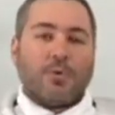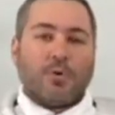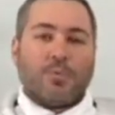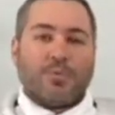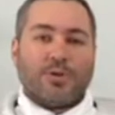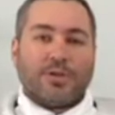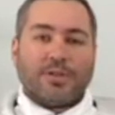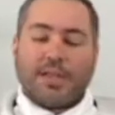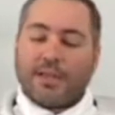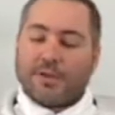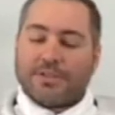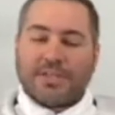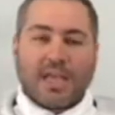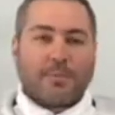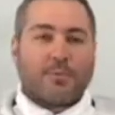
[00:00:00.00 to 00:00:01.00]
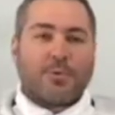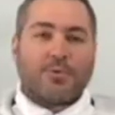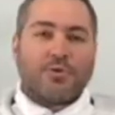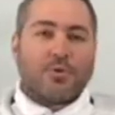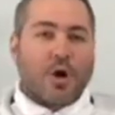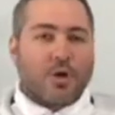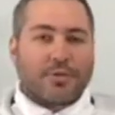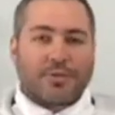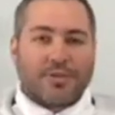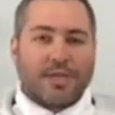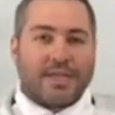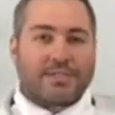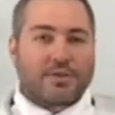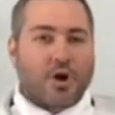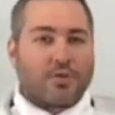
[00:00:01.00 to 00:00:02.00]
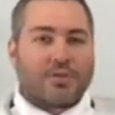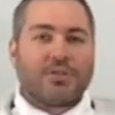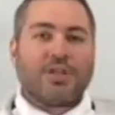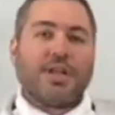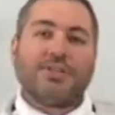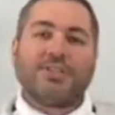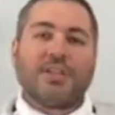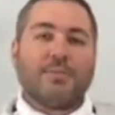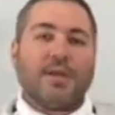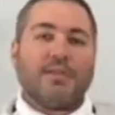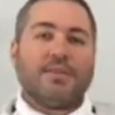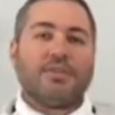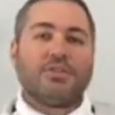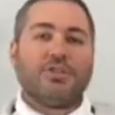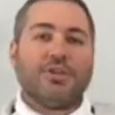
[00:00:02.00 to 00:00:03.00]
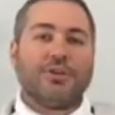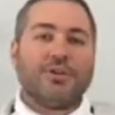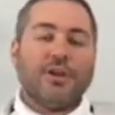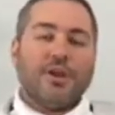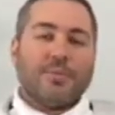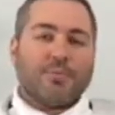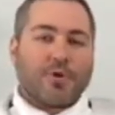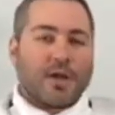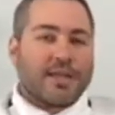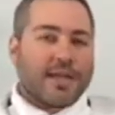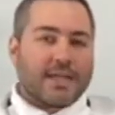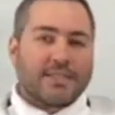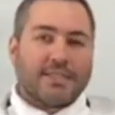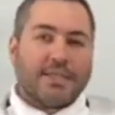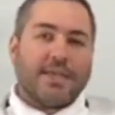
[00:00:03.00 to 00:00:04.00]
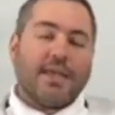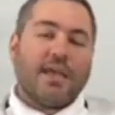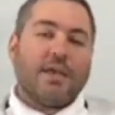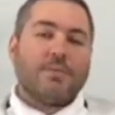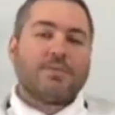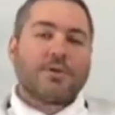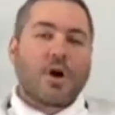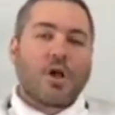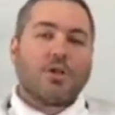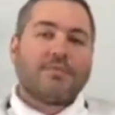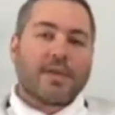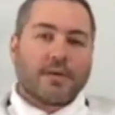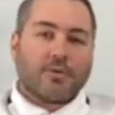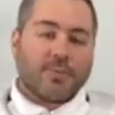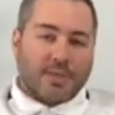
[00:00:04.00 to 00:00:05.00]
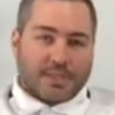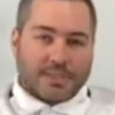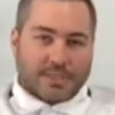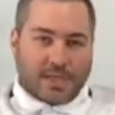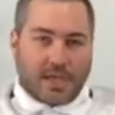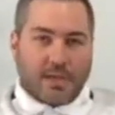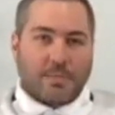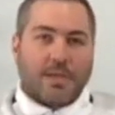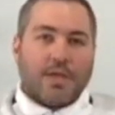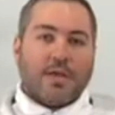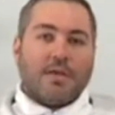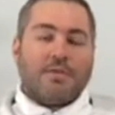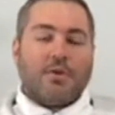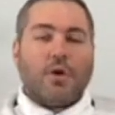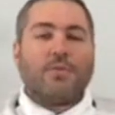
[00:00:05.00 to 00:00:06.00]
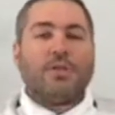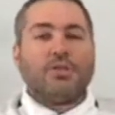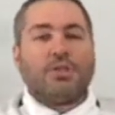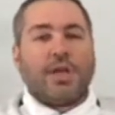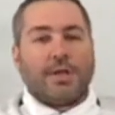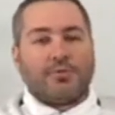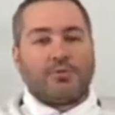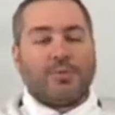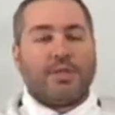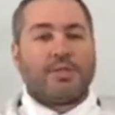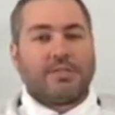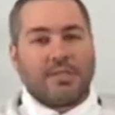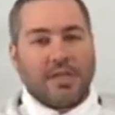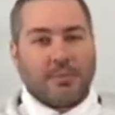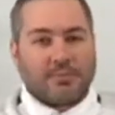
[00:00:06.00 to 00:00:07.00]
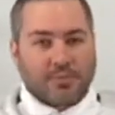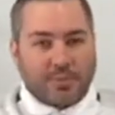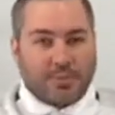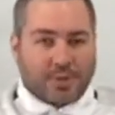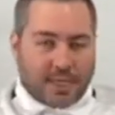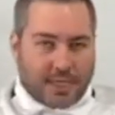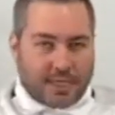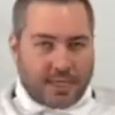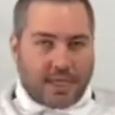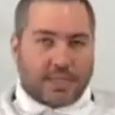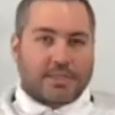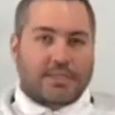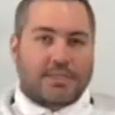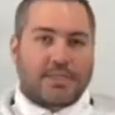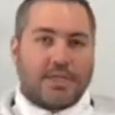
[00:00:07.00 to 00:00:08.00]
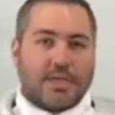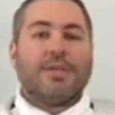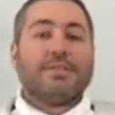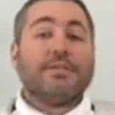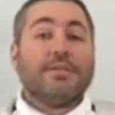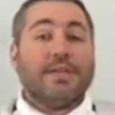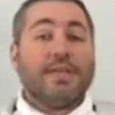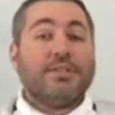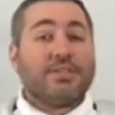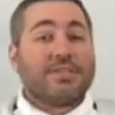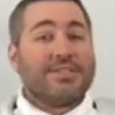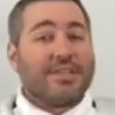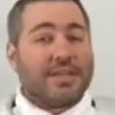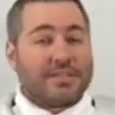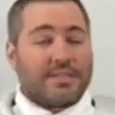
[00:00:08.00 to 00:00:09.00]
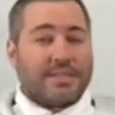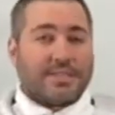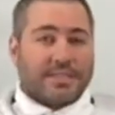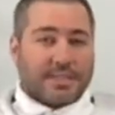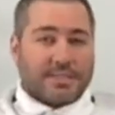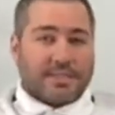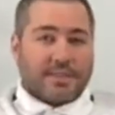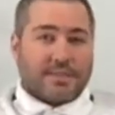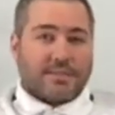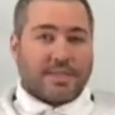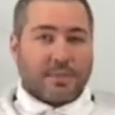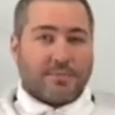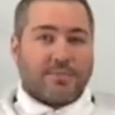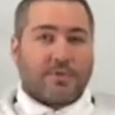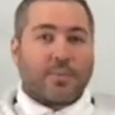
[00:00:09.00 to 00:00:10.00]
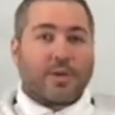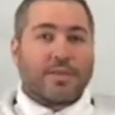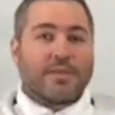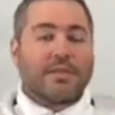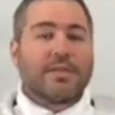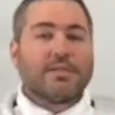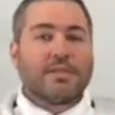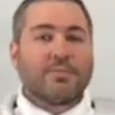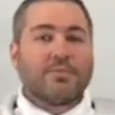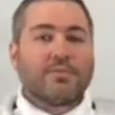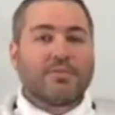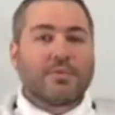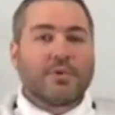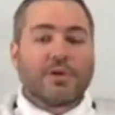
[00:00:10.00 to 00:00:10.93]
We will put entertainment. We will do all the things, all the changes I made this year, broadcasting games, all of that will be the same. The only change will be the teams we play against because the league just doesn't exist in the same format that it did